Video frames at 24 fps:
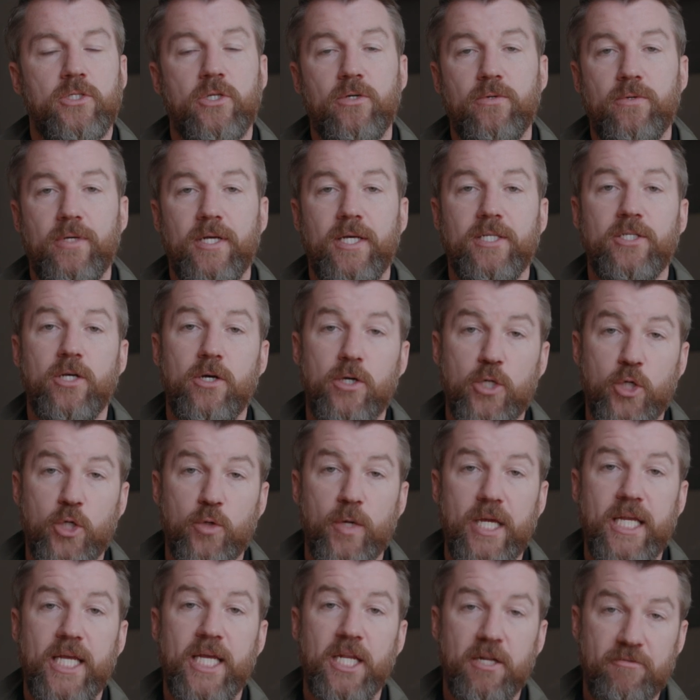So as all
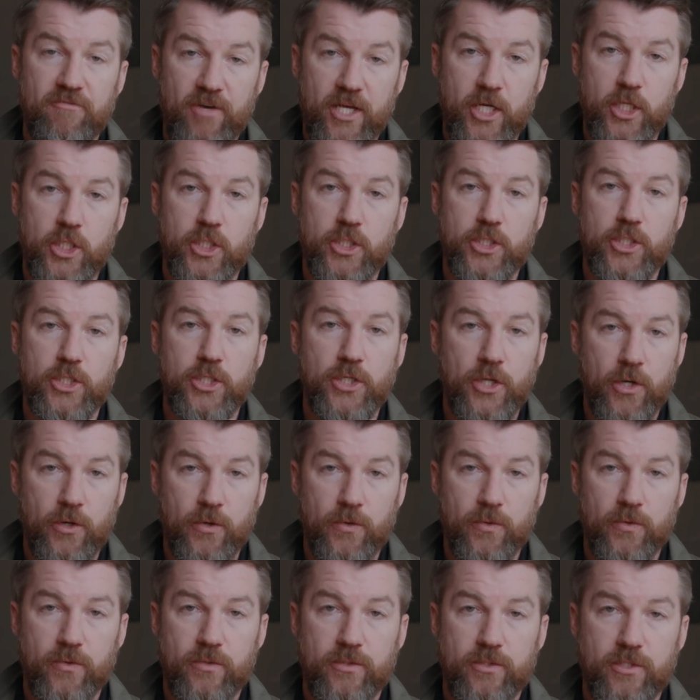great innovators
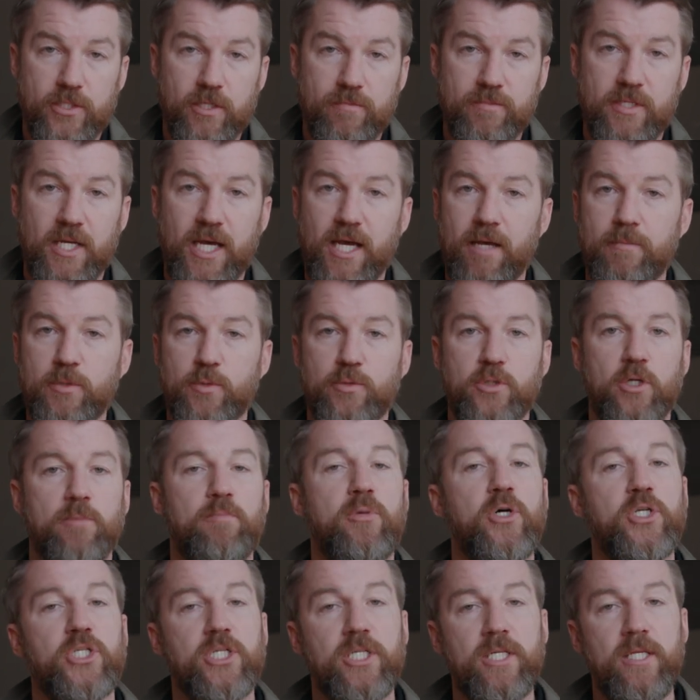know, sometimes when you're
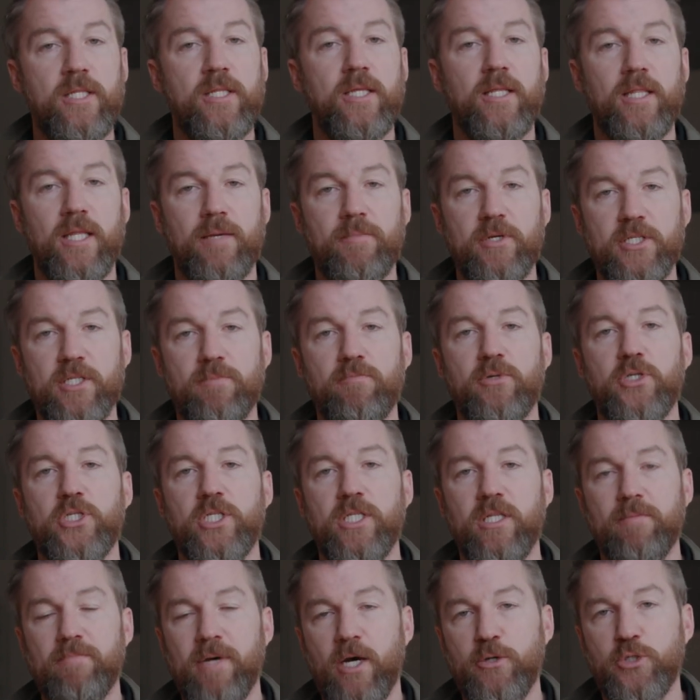pushing the limits and
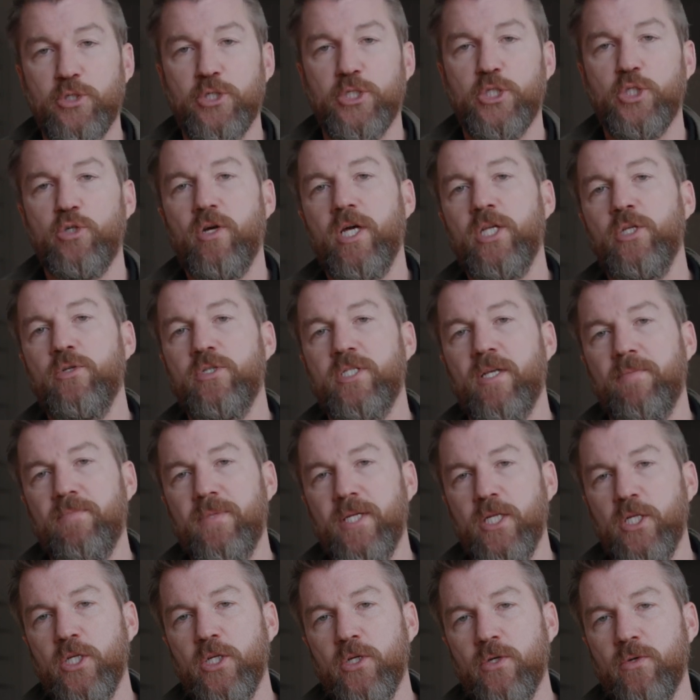pushing the boundaries and trying to do
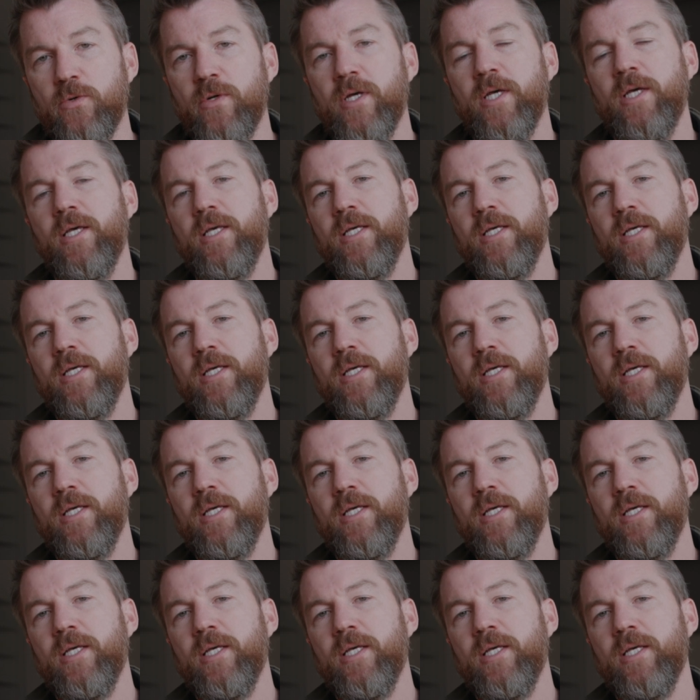something new,